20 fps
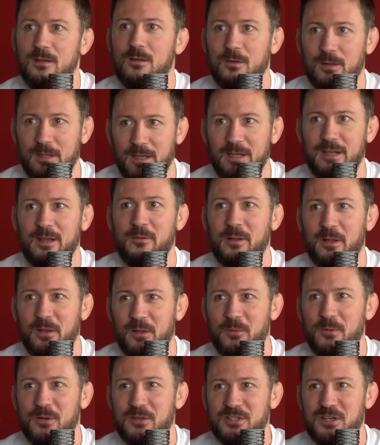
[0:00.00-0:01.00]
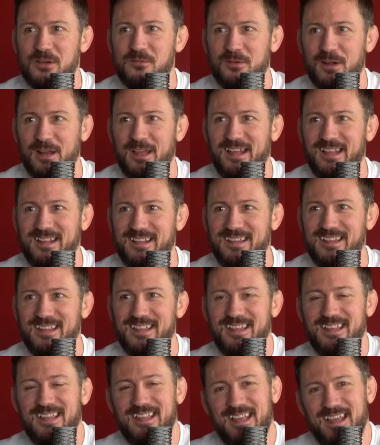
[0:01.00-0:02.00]
okay, now we got to watch out for that.
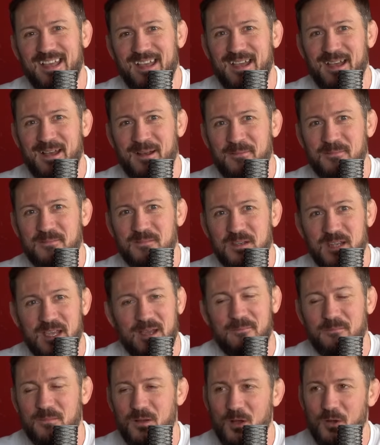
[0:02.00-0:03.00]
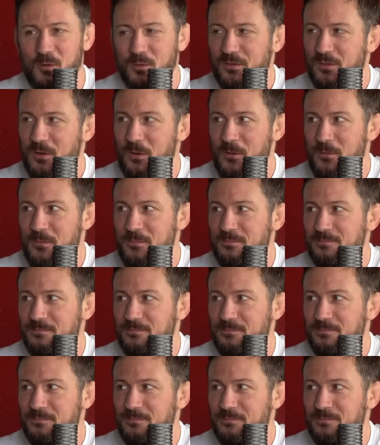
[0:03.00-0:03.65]
Yeah, always growing.